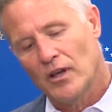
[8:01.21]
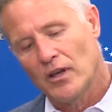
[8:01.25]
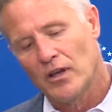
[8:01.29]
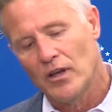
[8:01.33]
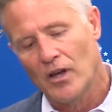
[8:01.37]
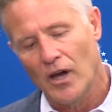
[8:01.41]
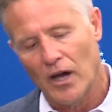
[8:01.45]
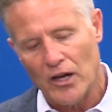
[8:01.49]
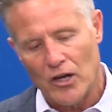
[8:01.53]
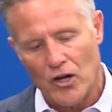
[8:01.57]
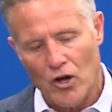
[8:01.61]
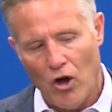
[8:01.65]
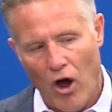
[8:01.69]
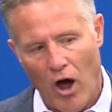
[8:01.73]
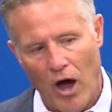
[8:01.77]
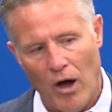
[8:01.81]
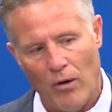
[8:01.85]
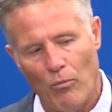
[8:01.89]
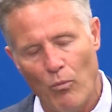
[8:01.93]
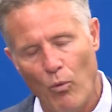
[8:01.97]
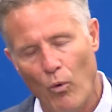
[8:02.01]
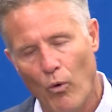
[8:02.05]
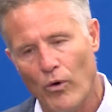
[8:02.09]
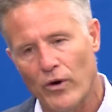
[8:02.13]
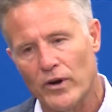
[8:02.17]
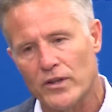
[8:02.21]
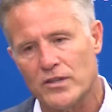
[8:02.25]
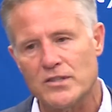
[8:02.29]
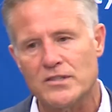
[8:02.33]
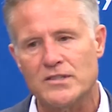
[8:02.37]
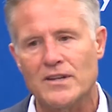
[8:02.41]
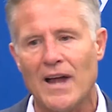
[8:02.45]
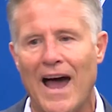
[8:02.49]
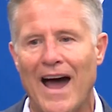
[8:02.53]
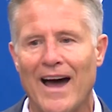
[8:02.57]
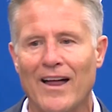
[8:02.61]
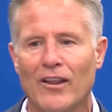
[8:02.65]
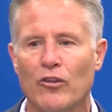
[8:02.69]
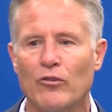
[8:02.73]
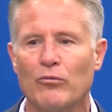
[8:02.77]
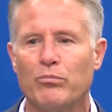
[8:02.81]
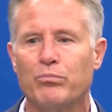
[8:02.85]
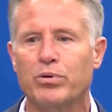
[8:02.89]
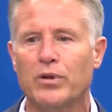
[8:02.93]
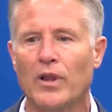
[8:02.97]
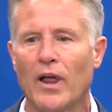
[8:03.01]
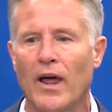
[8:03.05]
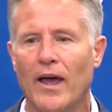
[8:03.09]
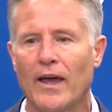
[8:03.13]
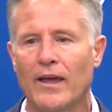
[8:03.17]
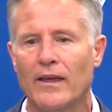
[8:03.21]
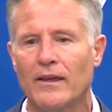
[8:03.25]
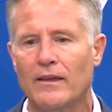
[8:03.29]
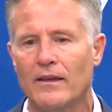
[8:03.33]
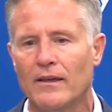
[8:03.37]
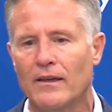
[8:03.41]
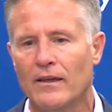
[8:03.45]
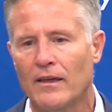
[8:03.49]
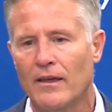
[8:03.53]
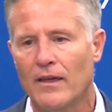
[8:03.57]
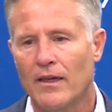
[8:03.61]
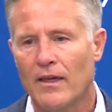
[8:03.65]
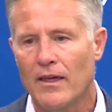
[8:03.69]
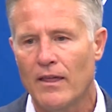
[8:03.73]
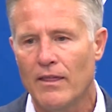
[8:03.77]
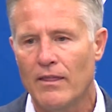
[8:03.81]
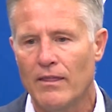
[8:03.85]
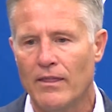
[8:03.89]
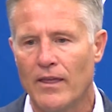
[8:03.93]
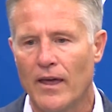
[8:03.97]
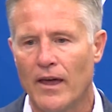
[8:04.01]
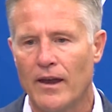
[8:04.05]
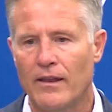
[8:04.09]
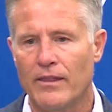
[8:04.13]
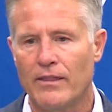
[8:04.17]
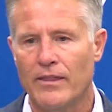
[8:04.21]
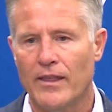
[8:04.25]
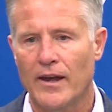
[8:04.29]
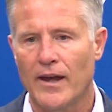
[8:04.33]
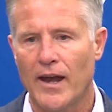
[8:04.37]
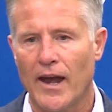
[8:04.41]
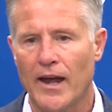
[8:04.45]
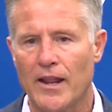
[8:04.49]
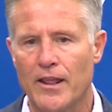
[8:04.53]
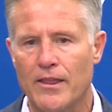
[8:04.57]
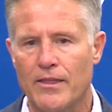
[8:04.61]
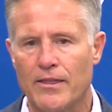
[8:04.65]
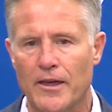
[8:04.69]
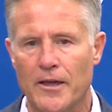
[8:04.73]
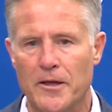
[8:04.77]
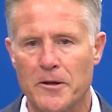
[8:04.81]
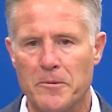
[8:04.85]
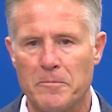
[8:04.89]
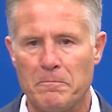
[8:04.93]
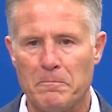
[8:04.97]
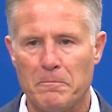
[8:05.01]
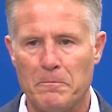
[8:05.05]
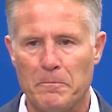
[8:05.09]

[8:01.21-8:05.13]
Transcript: got caught more in a style of play than anything.